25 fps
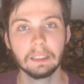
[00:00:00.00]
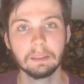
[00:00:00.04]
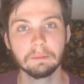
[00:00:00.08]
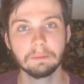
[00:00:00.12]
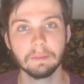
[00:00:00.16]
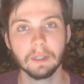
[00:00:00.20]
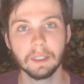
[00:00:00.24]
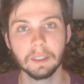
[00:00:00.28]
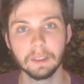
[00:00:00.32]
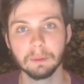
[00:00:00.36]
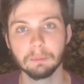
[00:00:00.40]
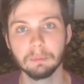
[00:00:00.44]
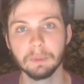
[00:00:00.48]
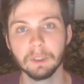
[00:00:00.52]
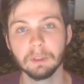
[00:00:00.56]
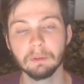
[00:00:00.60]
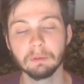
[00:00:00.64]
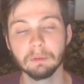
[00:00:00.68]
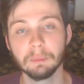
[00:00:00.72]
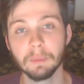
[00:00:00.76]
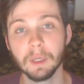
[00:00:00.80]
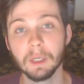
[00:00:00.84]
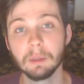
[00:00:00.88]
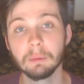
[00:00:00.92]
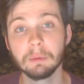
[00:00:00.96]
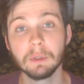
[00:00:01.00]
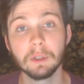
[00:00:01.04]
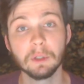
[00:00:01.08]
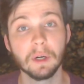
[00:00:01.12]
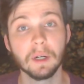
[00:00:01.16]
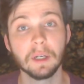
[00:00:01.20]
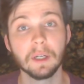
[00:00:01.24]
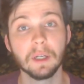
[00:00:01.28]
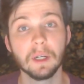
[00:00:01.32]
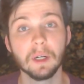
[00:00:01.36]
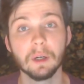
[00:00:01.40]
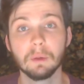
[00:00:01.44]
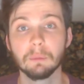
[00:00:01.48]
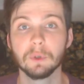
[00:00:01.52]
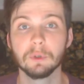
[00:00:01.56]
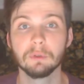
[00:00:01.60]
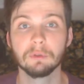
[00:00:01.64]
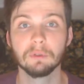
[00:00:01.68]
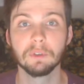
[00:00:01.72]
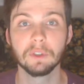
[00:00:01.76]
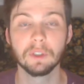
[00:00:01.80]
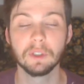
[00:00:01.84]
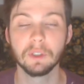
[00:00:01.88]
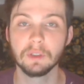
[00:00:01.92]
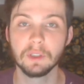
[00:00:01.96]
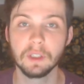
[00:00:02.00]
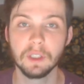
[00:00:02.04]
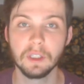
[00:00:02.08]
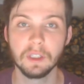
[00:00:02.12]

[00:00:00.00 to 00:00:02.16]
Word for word: finally be able to maybe crank out more videos